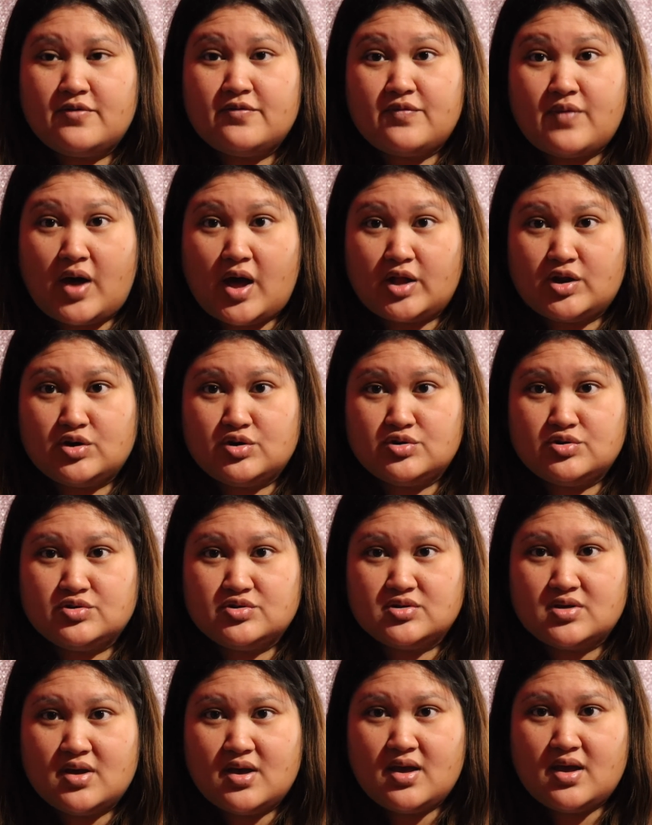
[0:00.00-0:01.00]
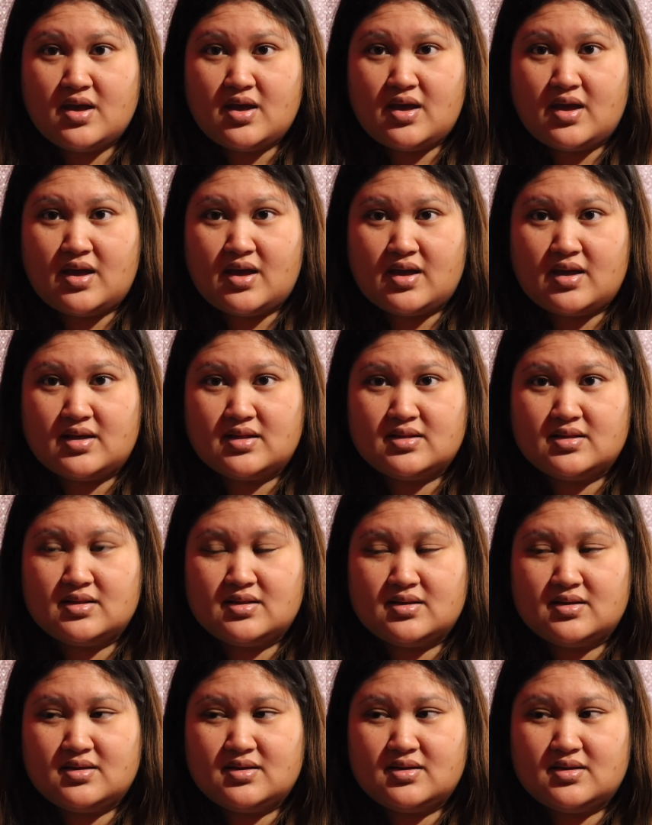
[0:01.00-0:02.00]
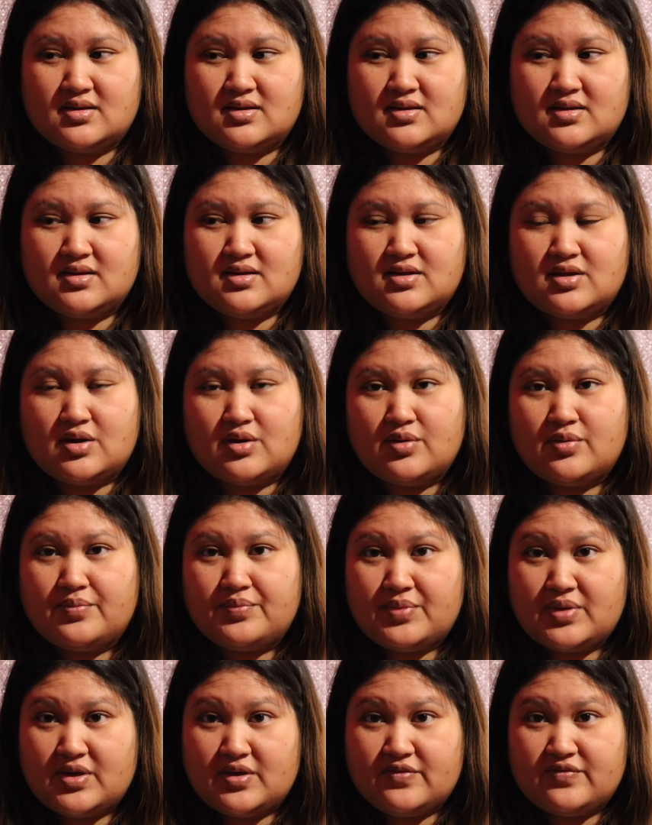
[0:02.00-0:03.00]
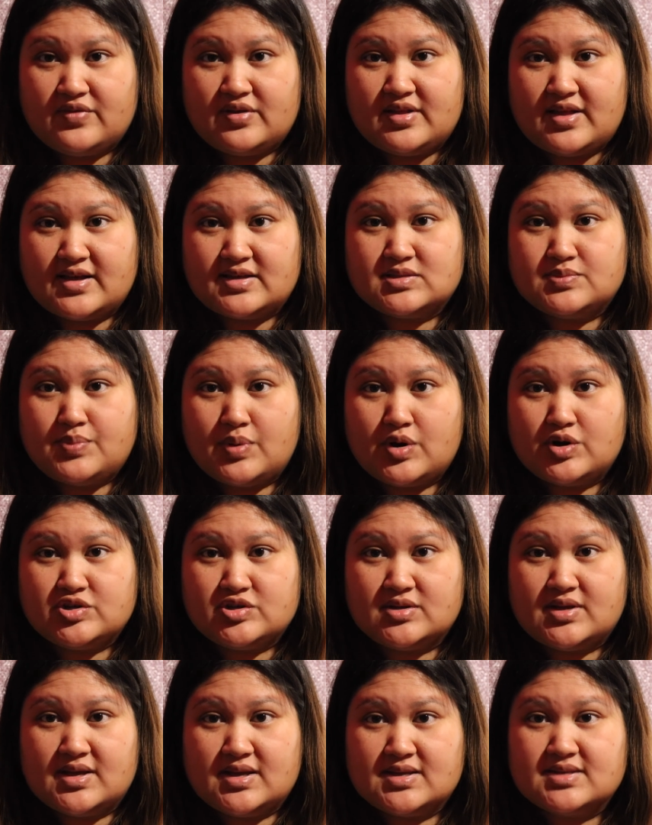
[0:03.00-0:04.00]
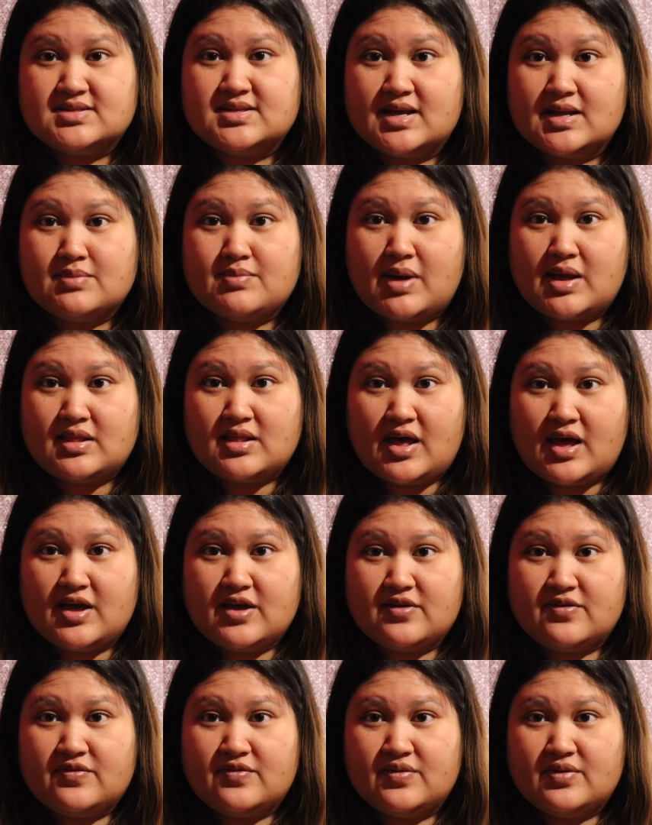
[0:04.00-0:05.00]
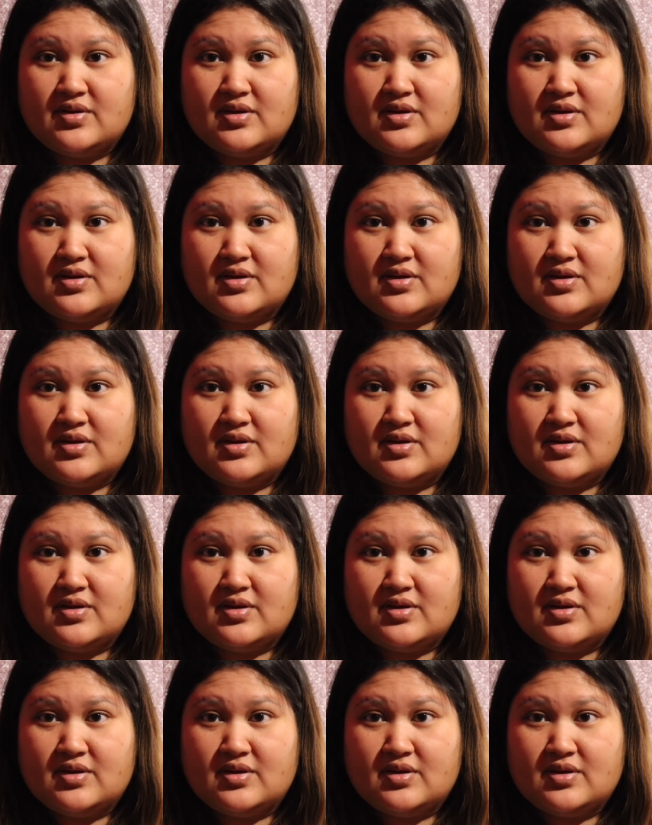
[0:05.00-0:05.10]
fathers and you know, if the next person is in my life,